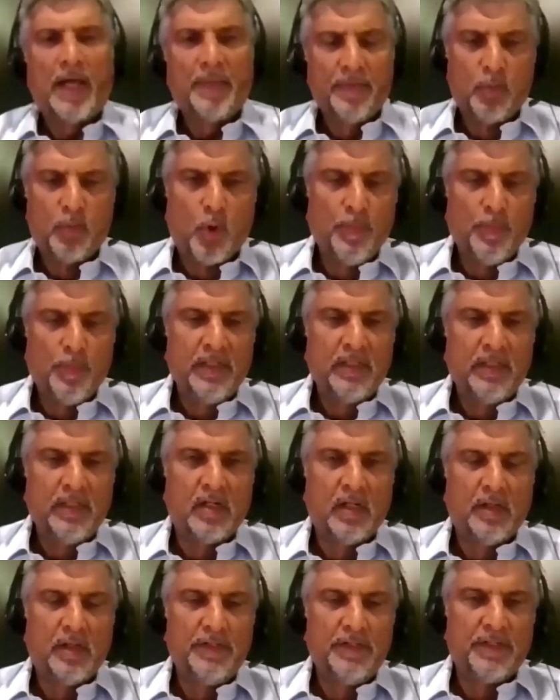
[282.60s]
the moment, the
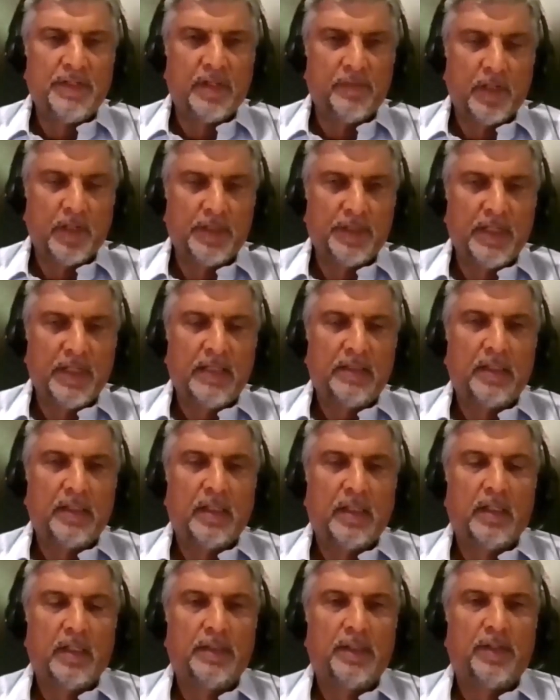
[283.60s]
curve is inverted.
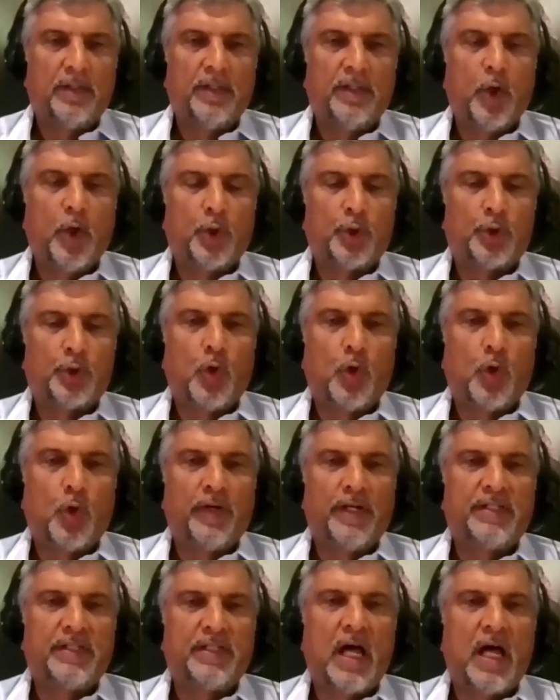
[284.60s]
The short
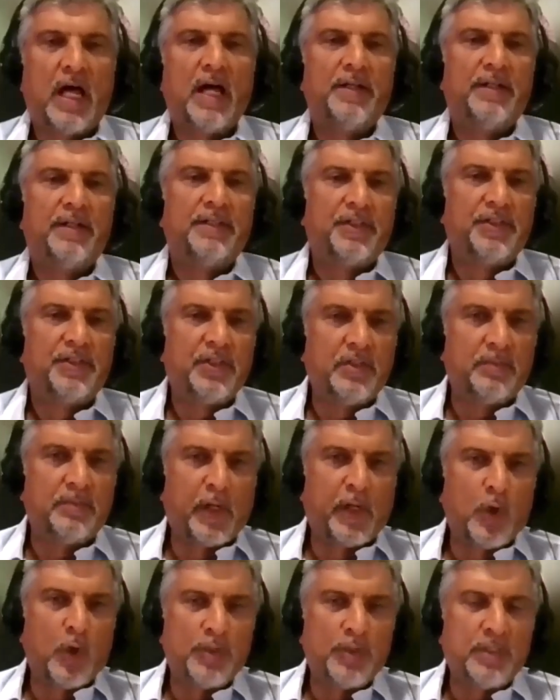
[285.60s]
rates are higher. This is
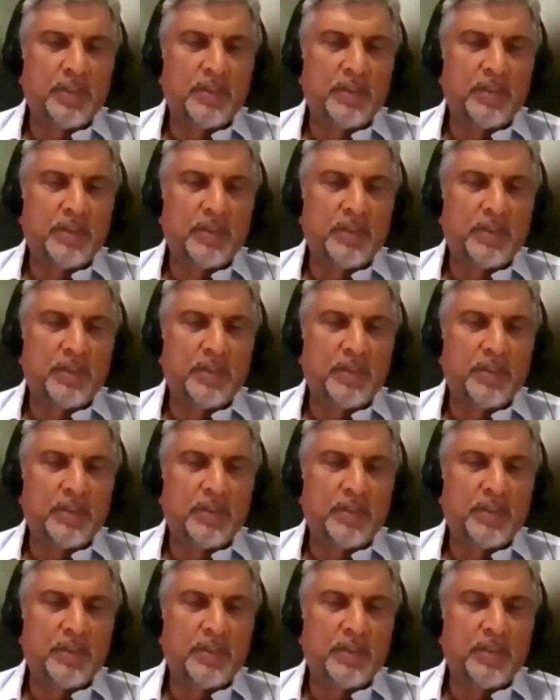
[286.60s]
because the